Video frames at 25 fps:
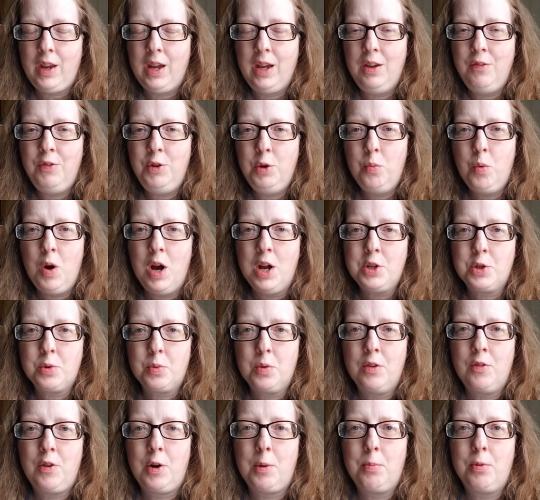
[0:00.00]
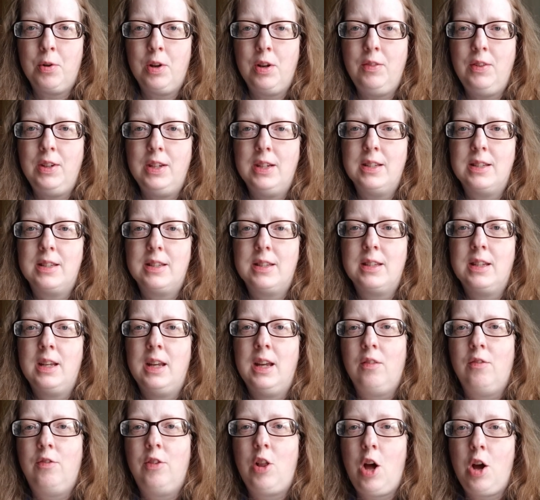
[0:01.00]
If you watched one of our previous
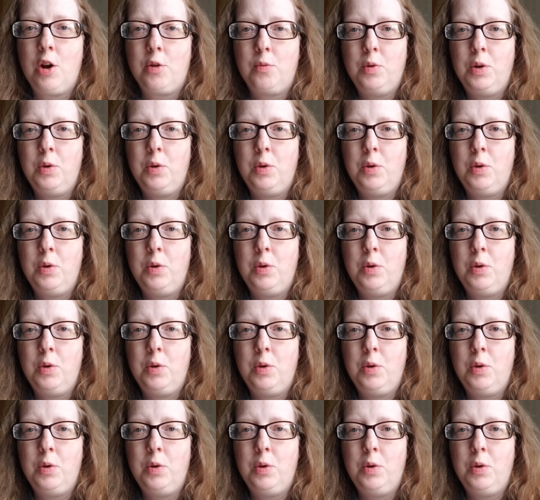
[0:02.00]
vlog